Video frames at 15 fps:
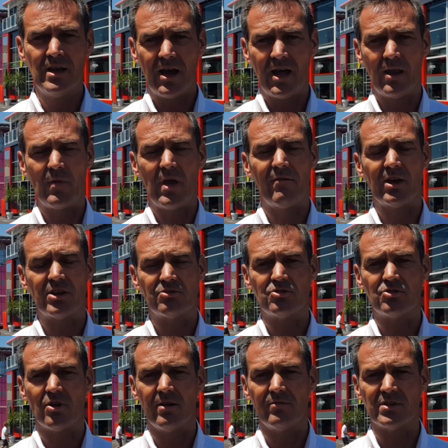And then we have extra
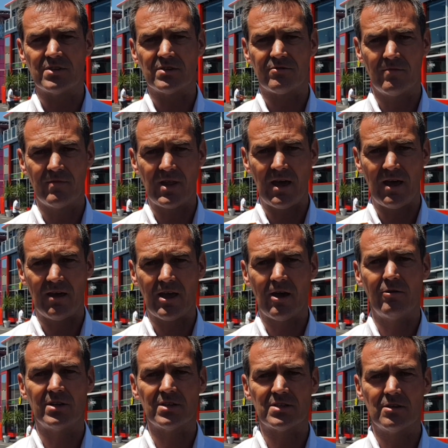drivers from there
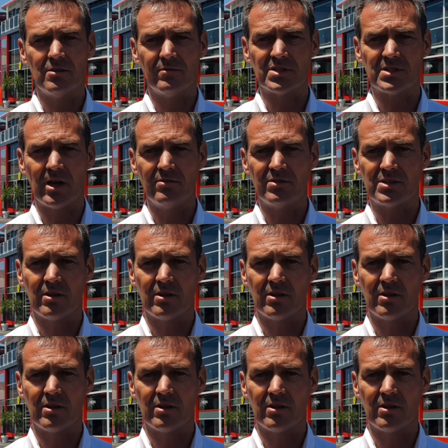going to Silverstone,